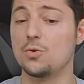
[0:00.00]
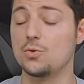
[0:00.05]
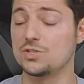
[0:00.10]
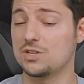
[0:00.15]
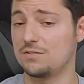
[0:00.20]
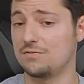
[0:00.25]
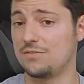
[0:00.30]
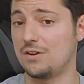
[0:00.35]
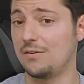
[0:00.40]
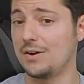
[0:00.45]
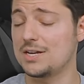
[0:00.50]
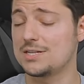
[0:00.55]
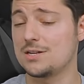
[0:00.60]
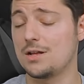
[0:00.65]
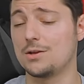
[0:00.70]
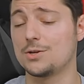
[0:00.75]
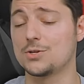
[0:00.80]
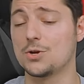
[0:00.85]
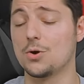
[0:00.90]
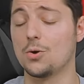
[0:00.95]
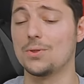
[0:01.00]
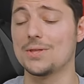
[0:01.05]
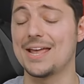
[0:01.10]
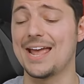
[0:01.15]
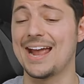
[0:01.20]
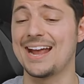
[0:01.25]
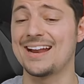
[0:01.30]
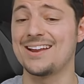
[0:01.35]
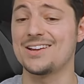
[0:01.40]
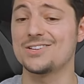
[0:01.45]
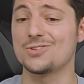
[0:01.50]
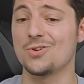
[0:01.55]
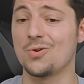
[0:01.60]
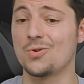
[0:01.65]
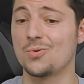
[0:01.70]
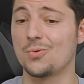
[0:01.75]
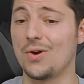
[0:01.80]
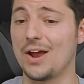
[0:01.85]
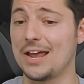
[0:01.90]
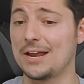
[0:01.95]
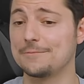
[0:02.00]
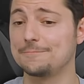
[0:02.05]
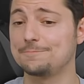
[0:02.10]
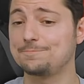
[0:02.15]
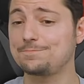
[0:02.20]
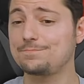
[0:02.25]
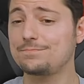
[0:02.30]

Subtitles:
who's a very solid goalie in his own right.